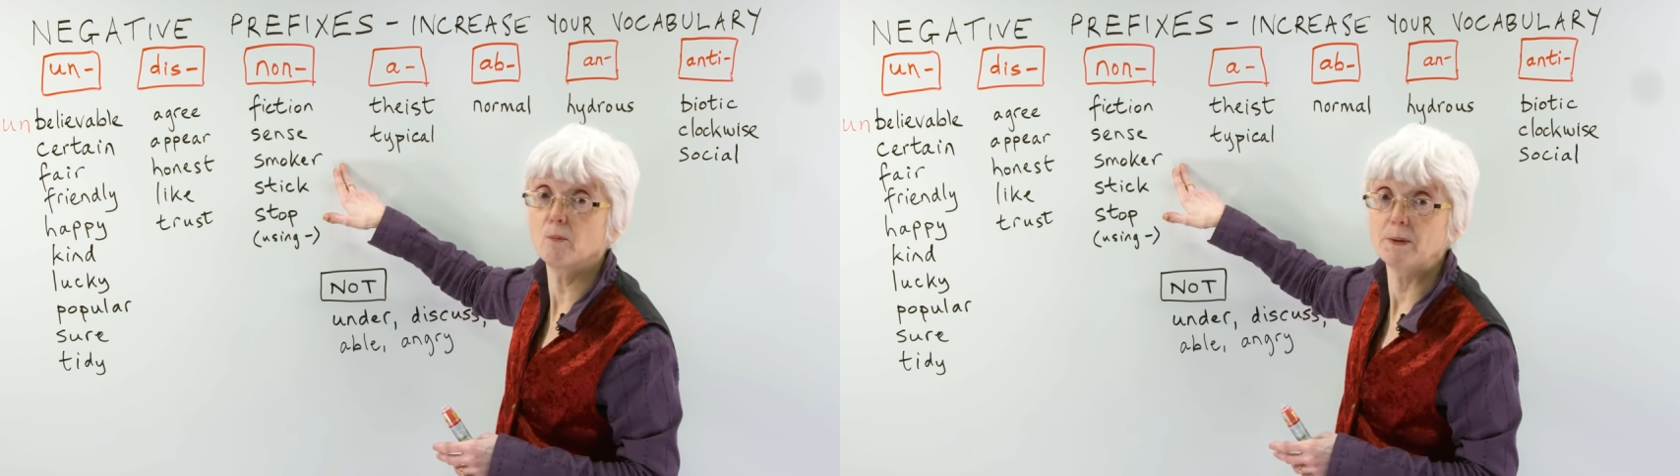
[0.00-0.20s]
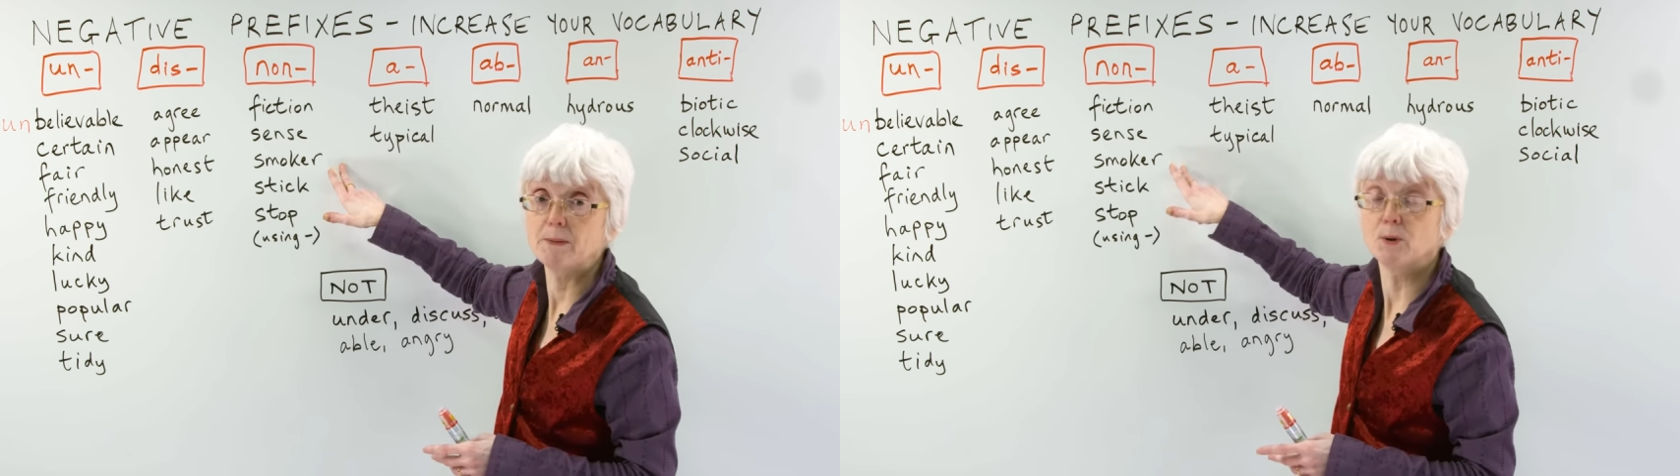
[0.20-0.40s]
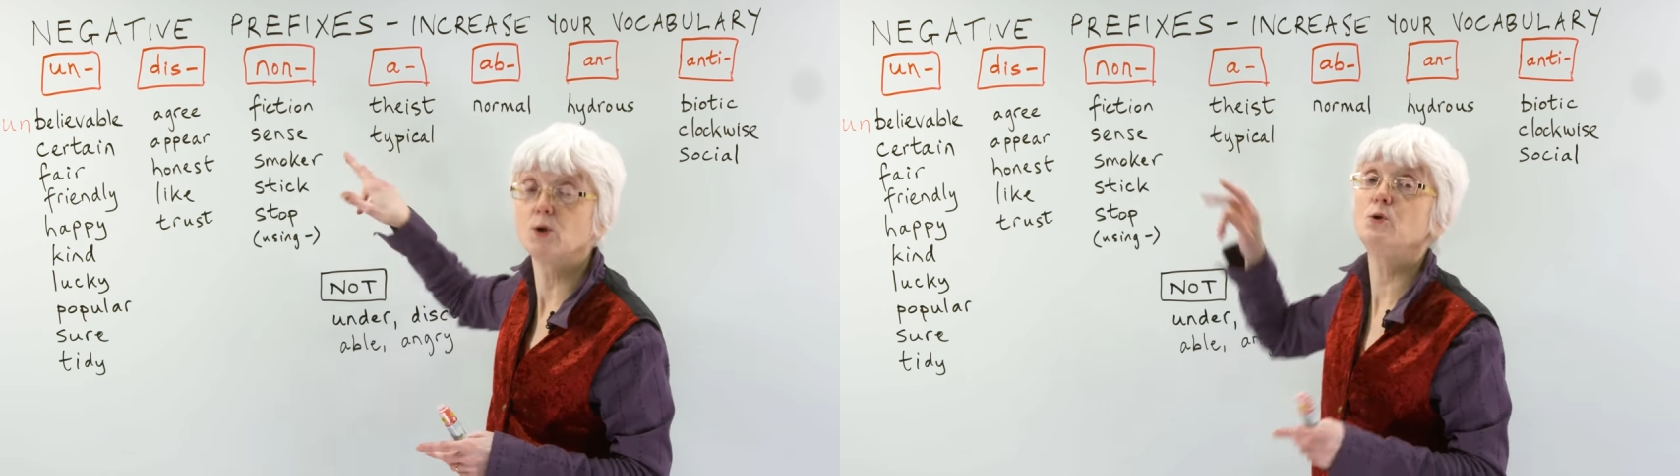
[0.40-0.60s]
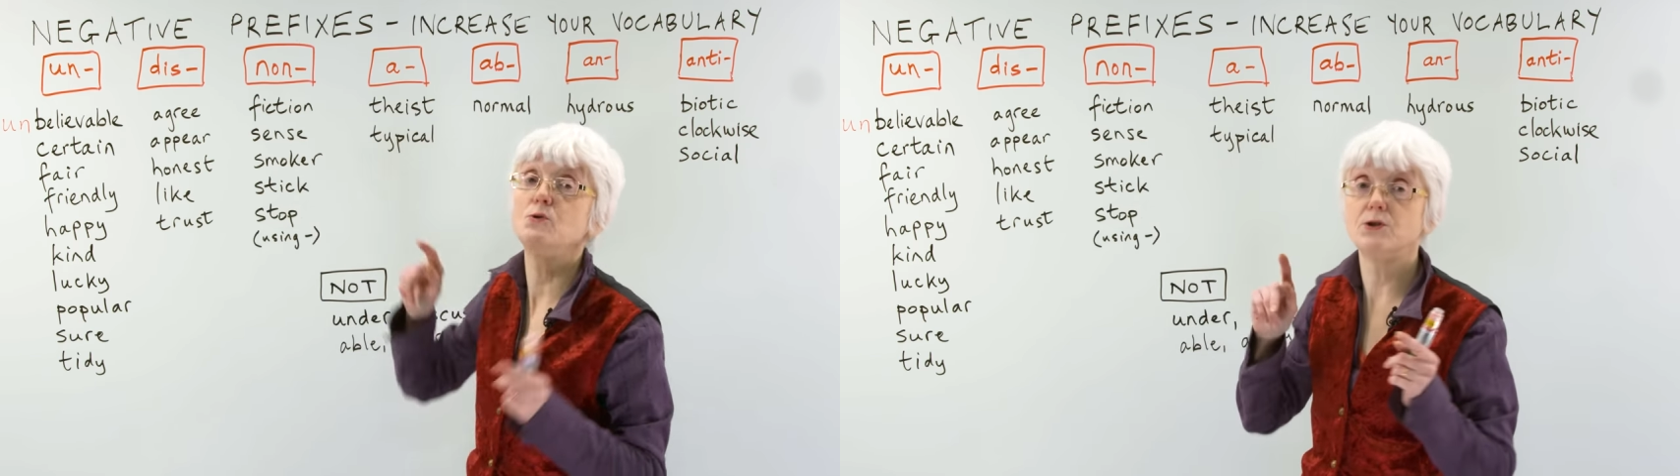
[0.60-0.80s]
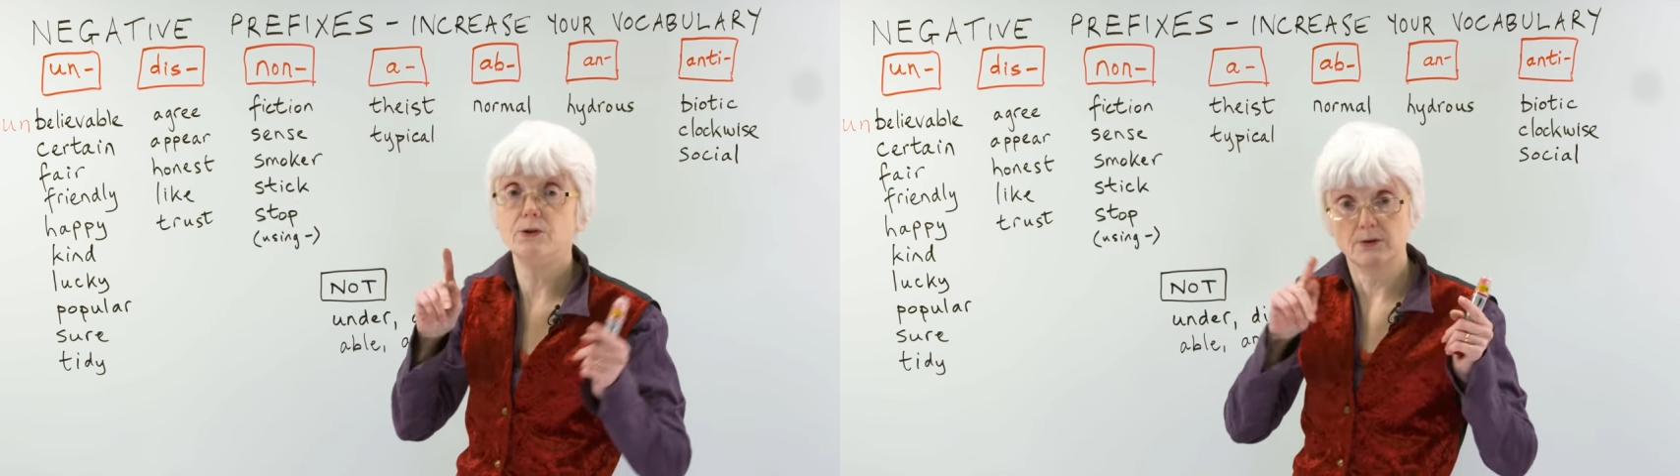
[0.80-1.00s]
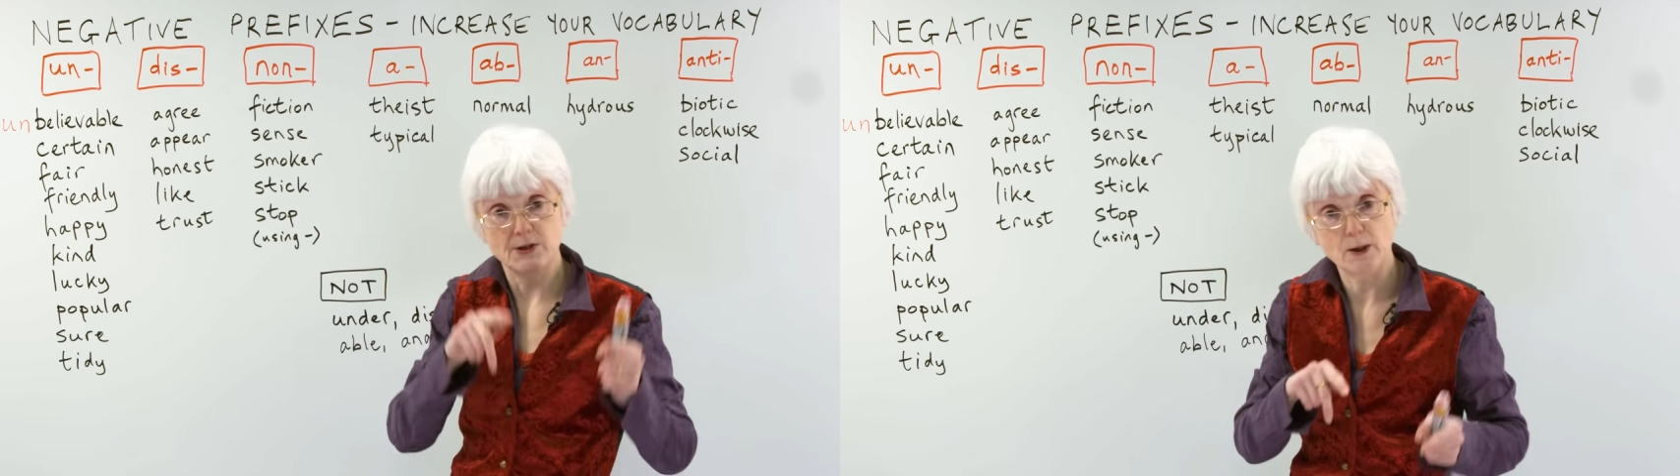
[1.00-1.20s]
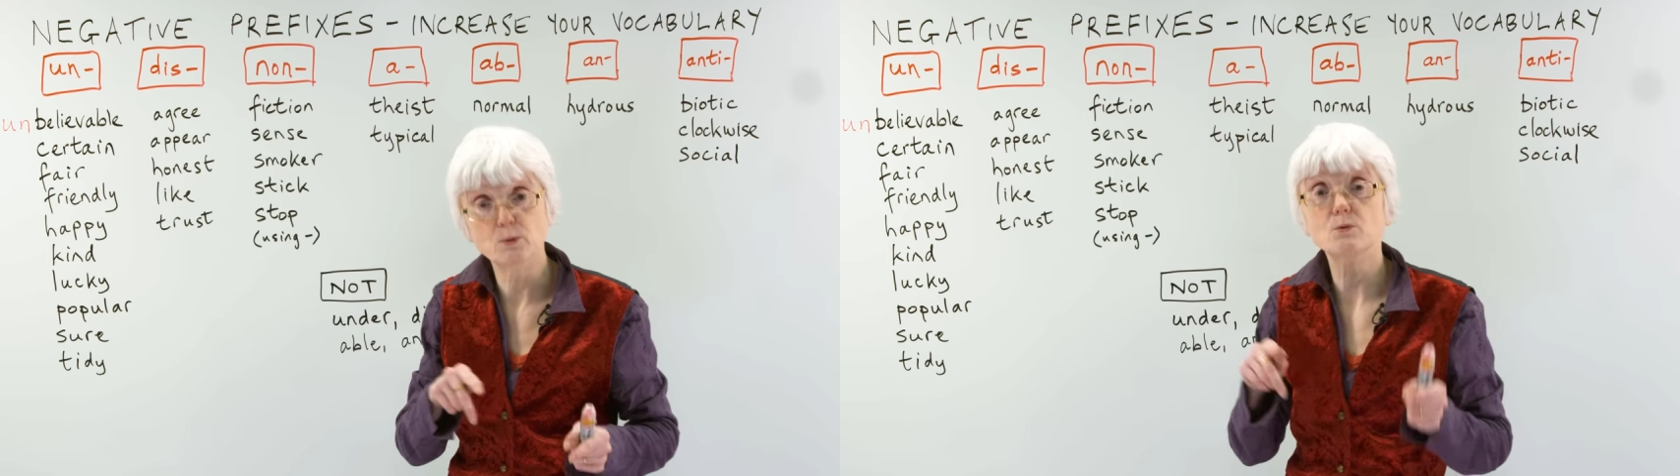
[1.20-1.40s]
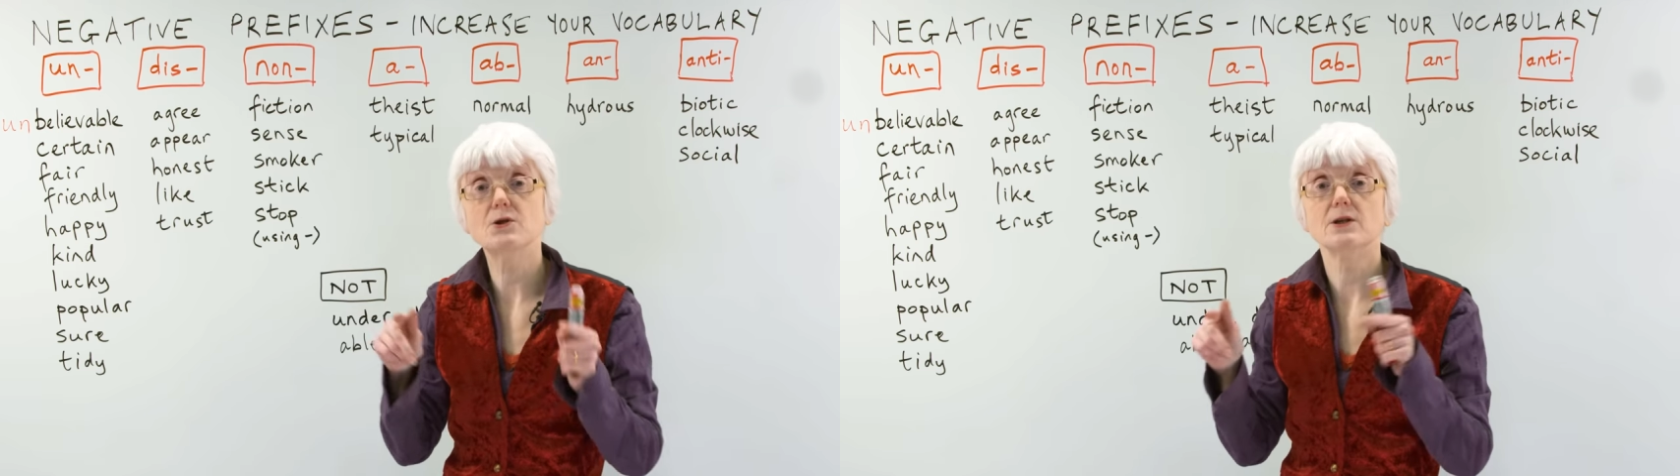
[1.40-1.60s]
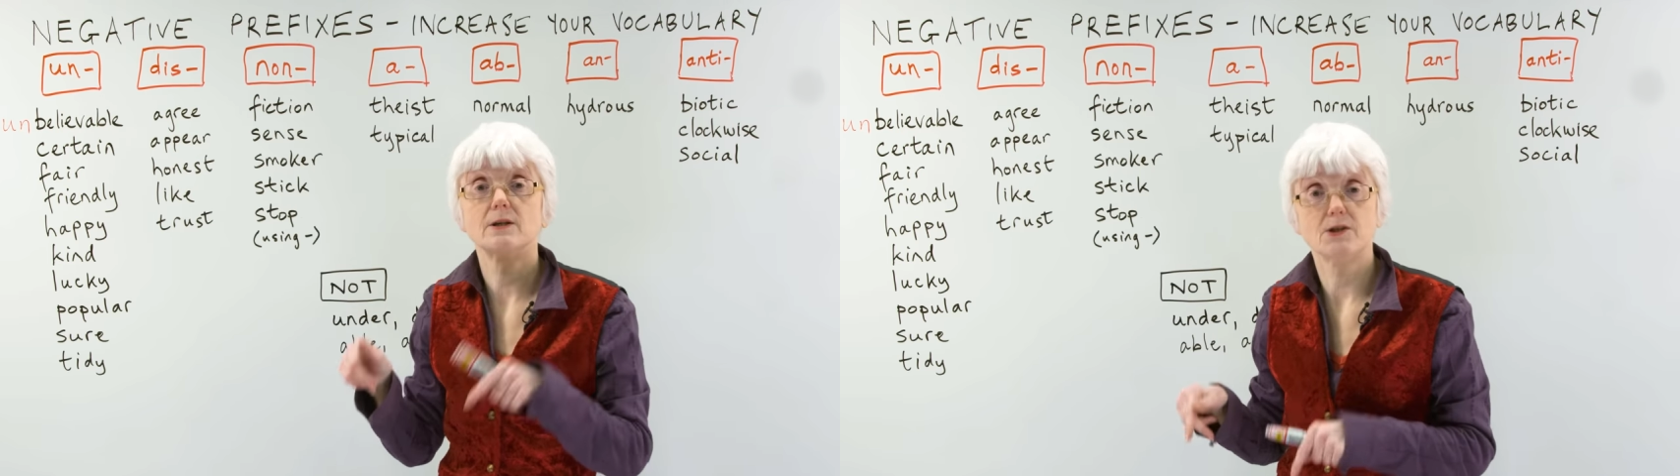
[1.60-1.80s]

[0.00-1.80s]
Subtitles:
are people who don't